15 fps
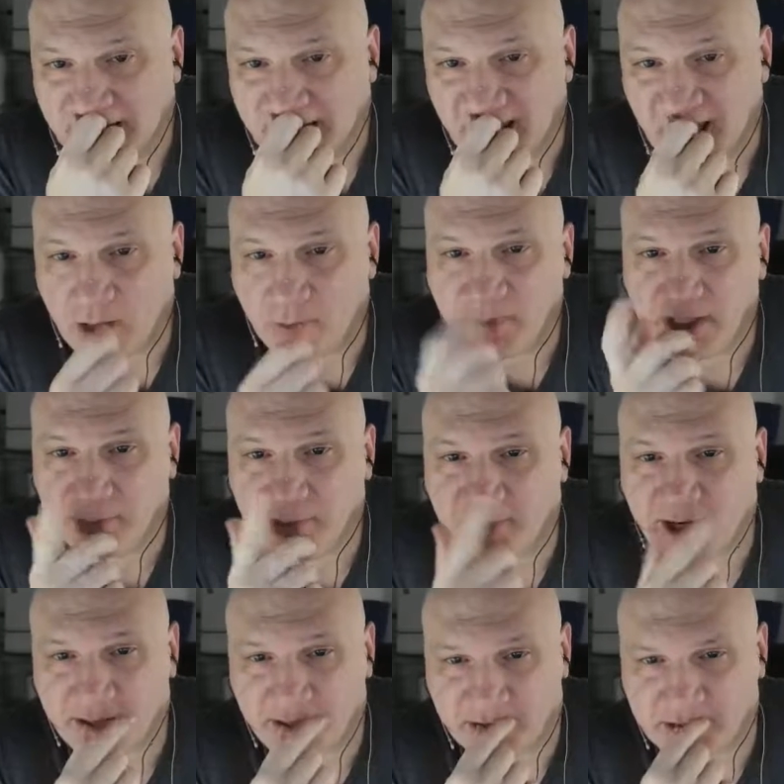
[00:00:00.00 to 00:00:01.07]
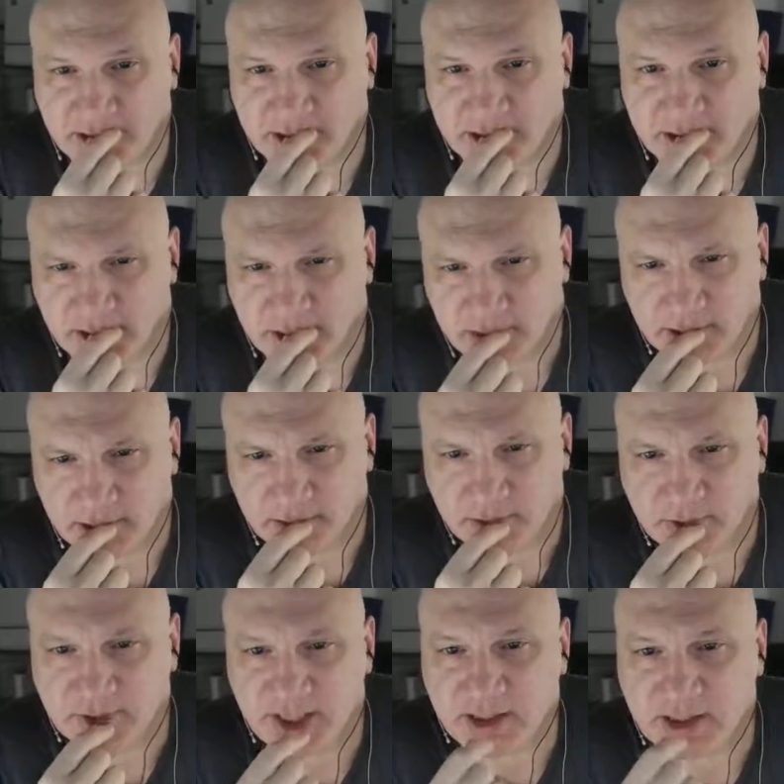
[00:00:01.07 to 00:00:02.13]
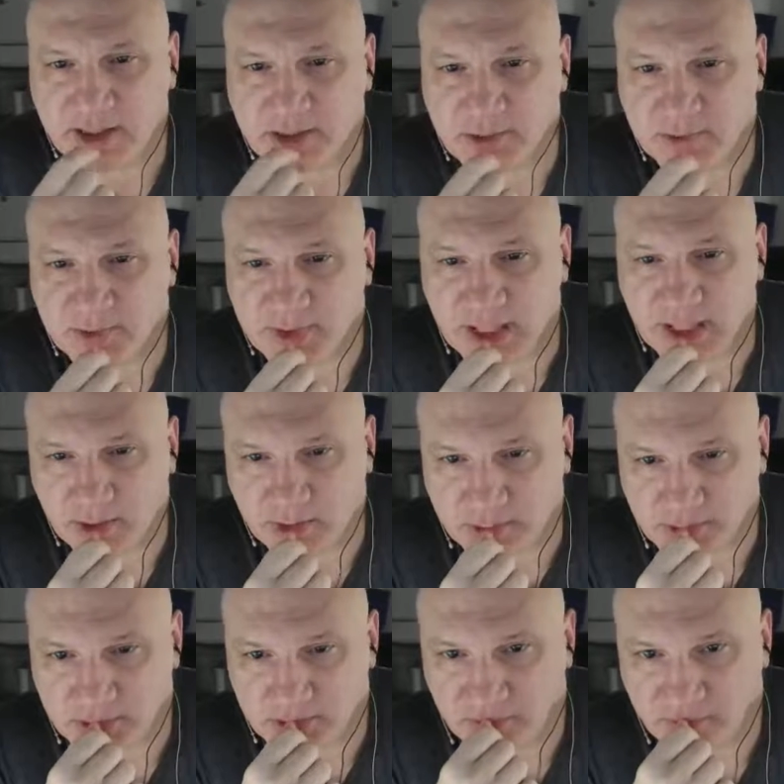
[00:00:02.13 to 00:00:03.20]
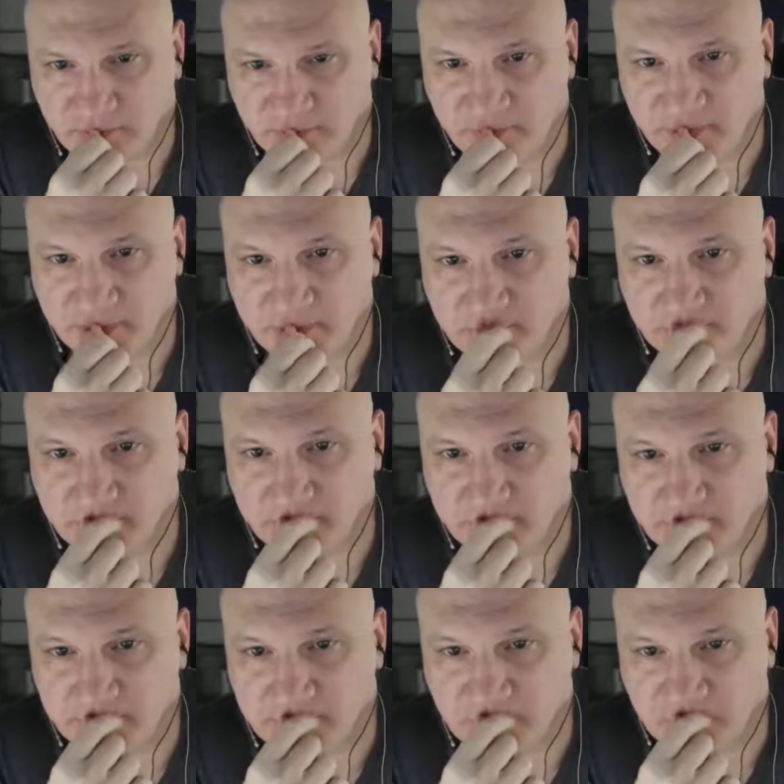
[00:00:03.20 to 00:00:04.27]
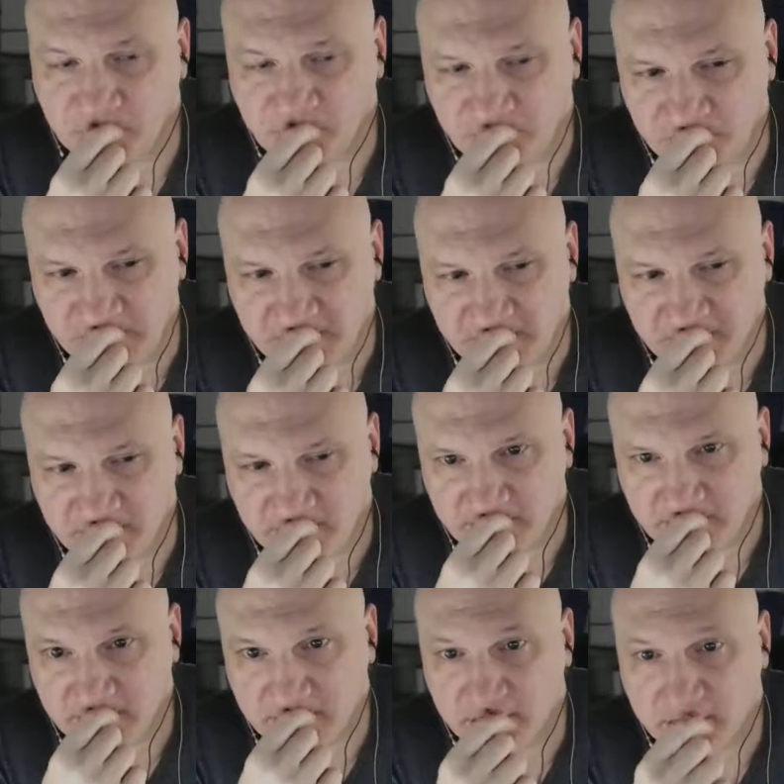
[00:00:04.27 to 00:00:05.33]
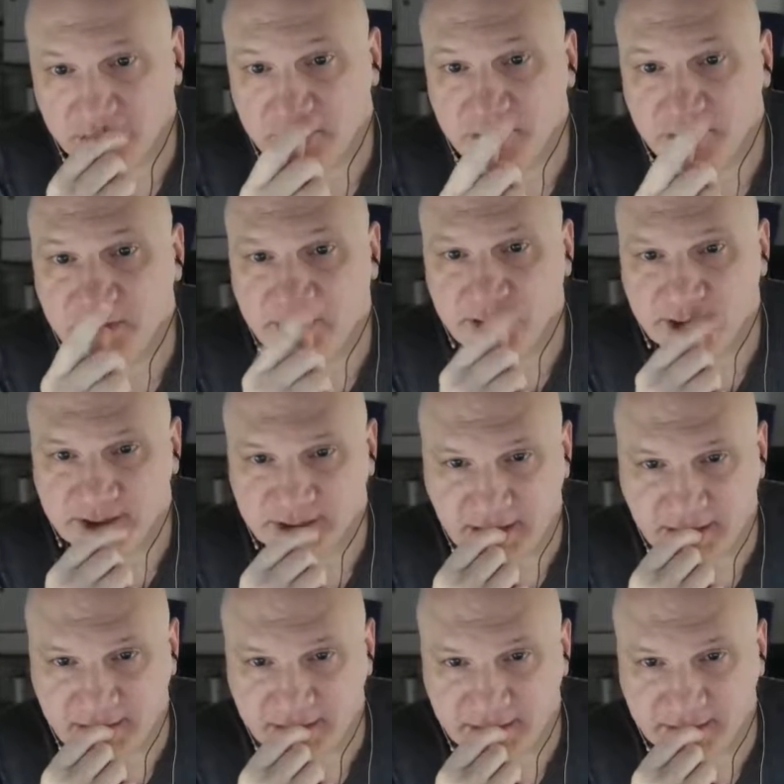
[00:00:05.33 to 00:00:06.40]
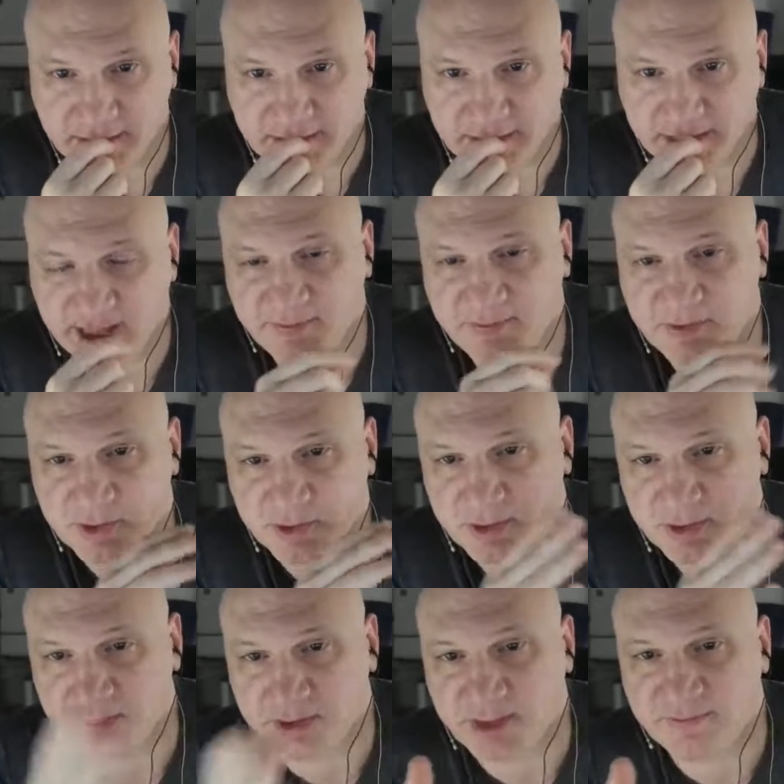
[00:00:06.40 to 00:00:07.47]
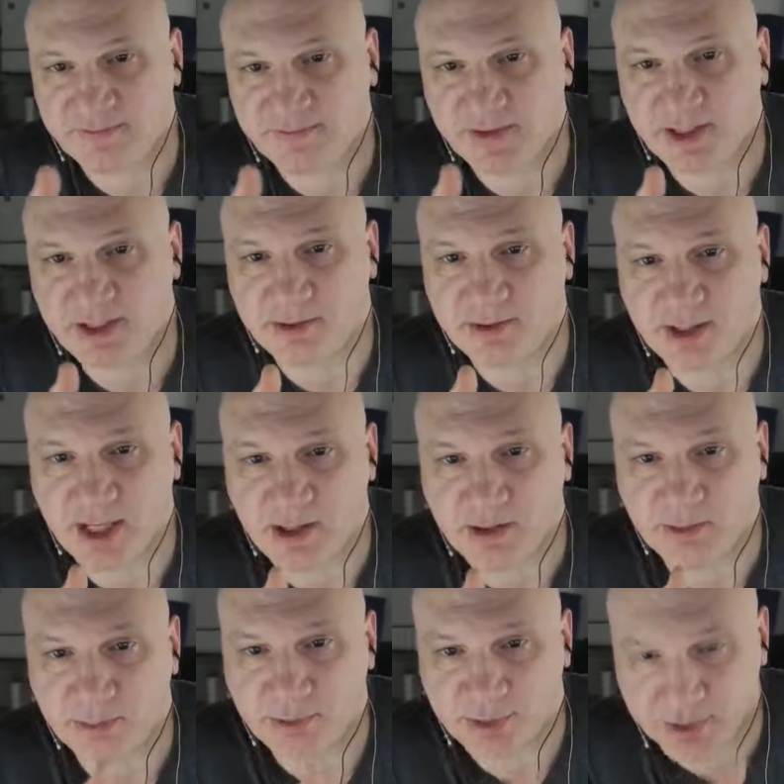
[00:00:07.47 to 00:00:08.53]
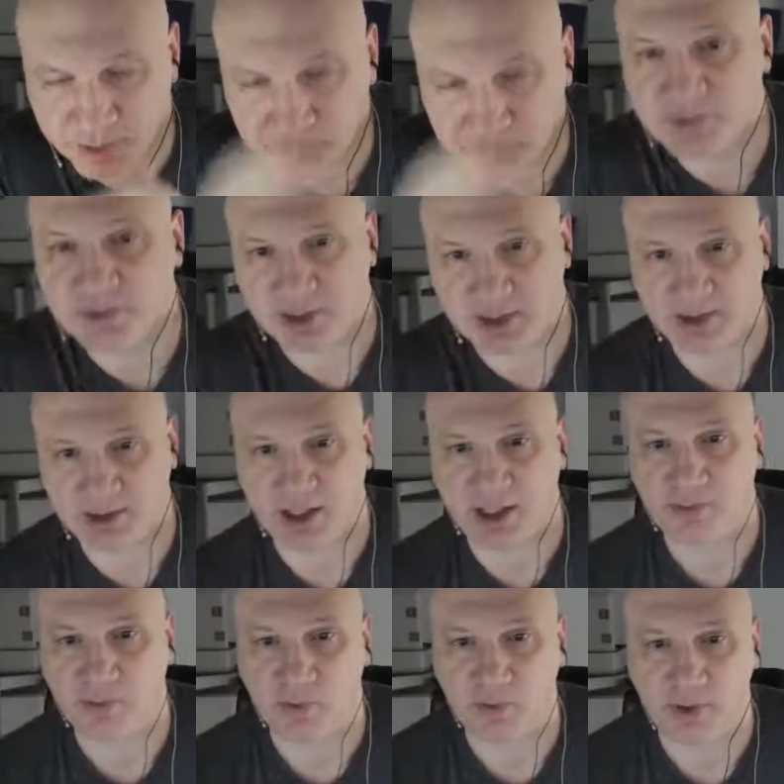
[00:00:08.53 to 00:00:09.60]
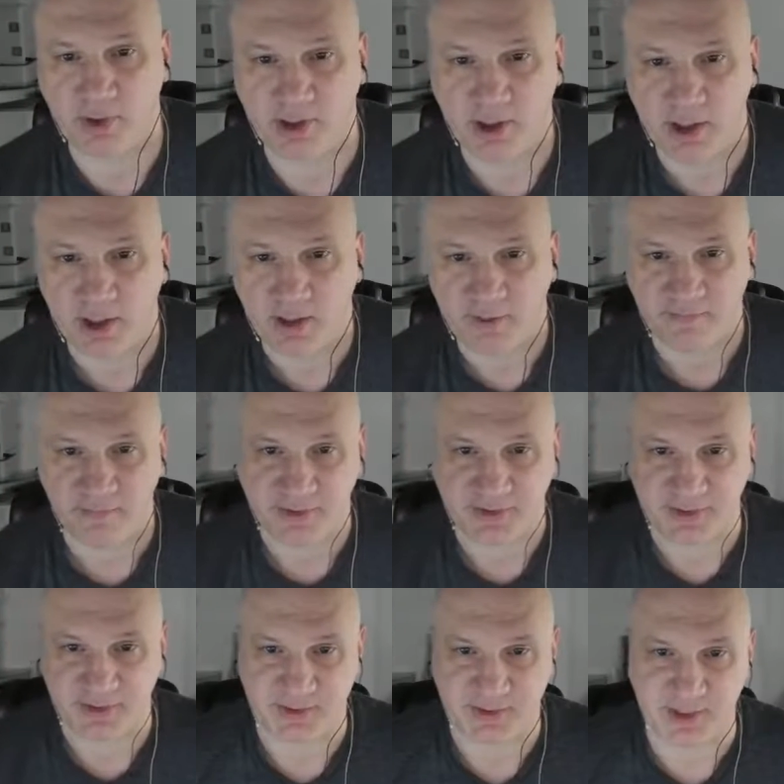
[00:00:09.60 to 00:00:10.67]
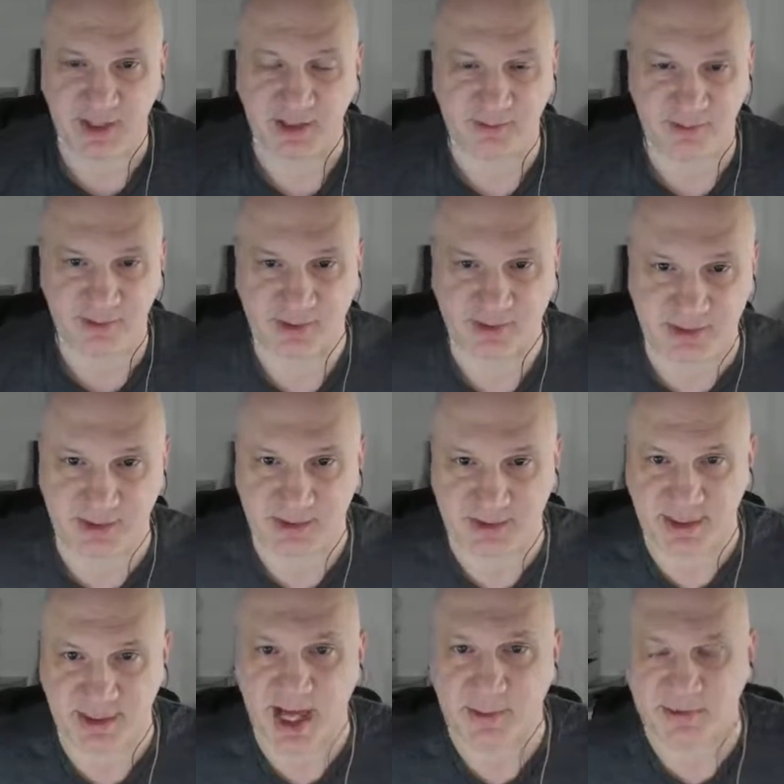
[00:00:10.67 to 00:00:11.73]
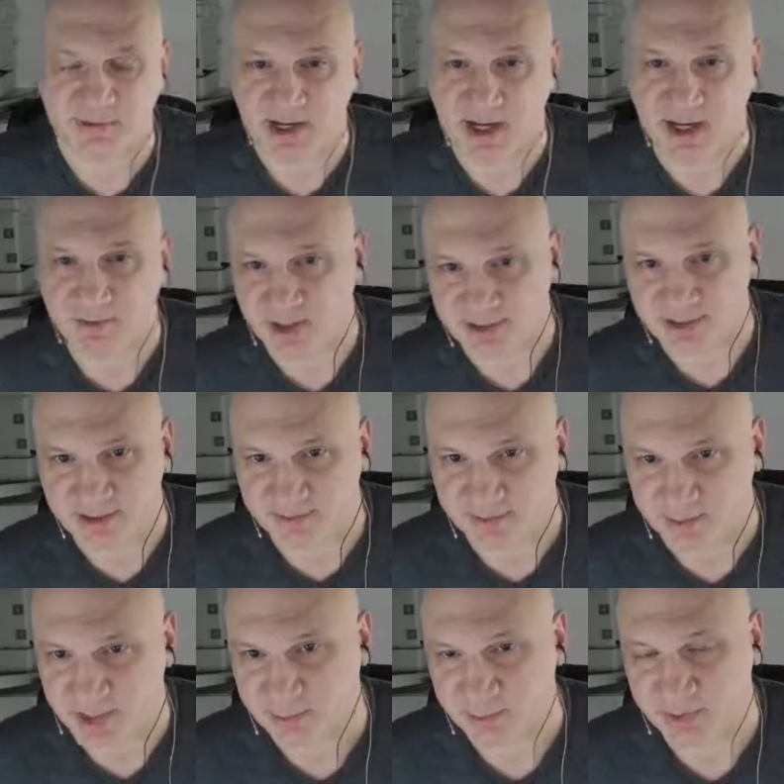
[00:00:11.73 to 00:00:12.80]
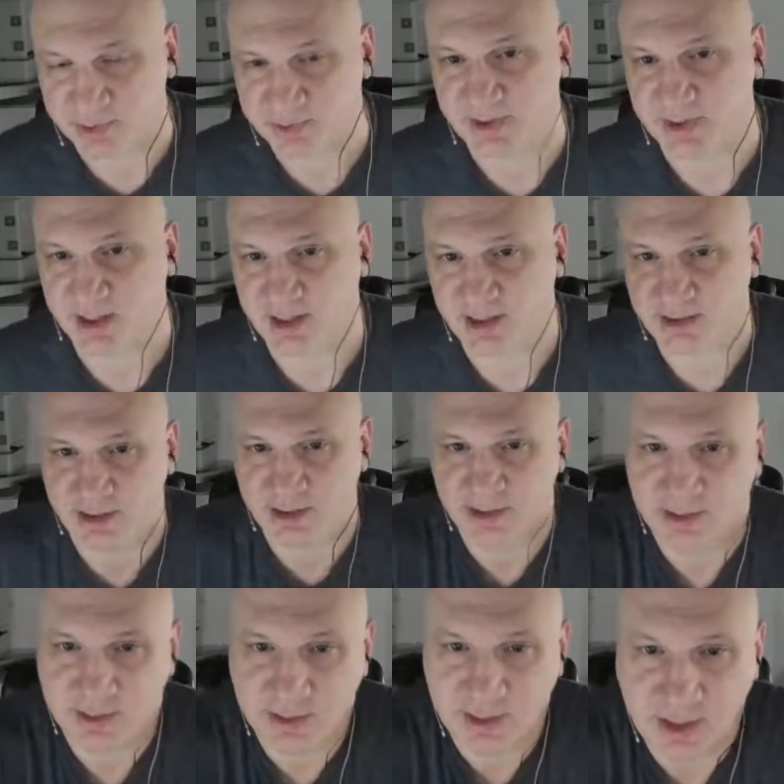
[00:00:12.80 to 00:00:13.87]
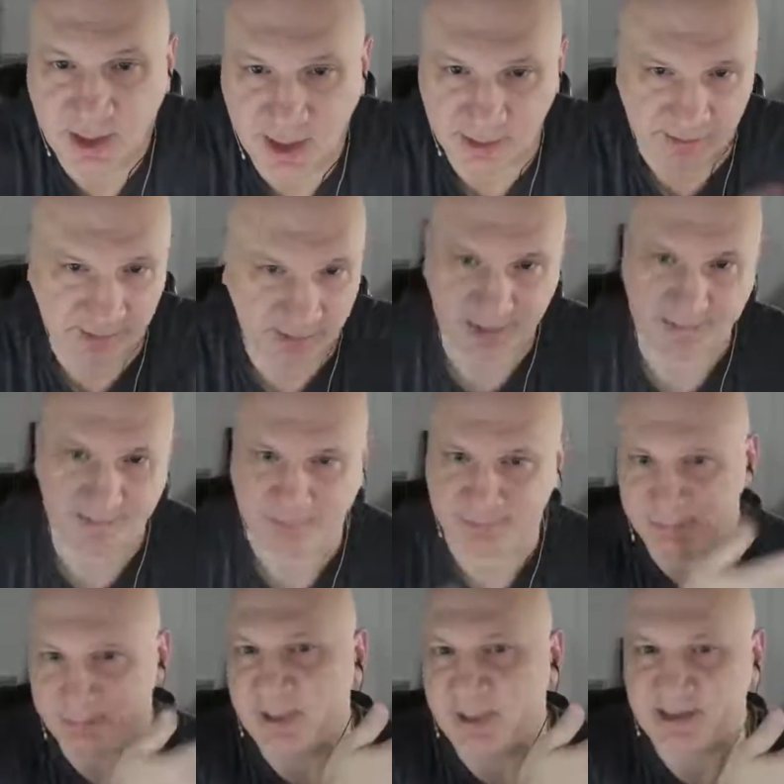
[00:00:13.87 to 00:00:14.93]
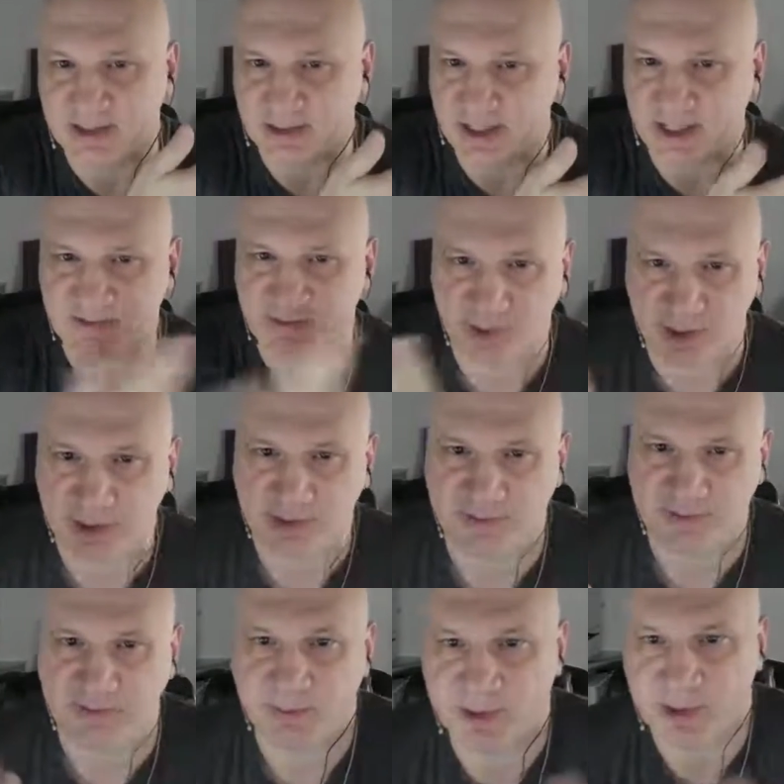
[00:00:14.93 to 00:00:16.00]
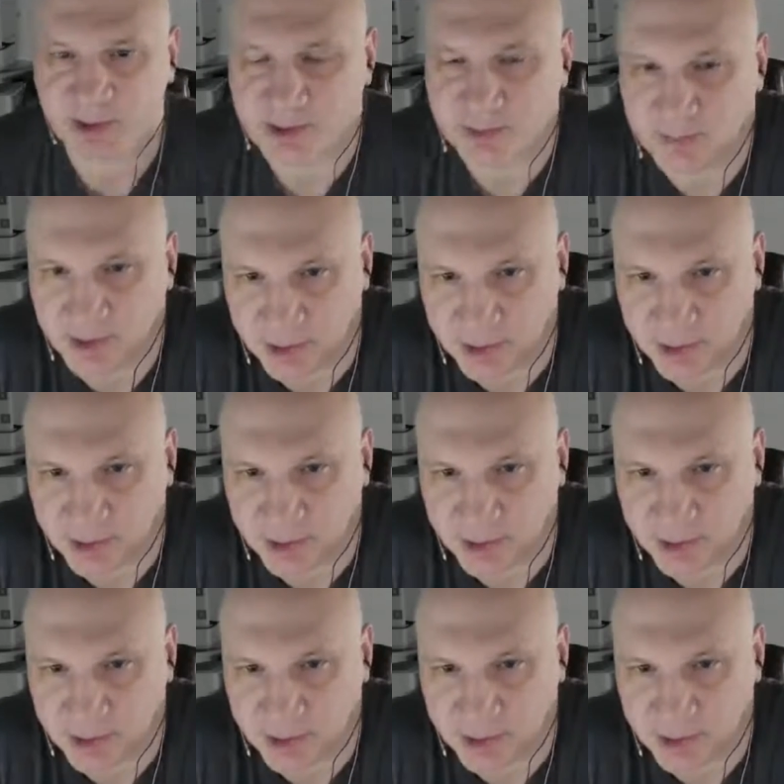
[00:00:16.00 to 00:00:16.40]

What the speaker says: How many products do they need to announce for you to feel good and excited that they've turned a leaf and are now producing a lot more versus kind of this gap of 9 months of them not producing anything, and basically the last 4 years of their production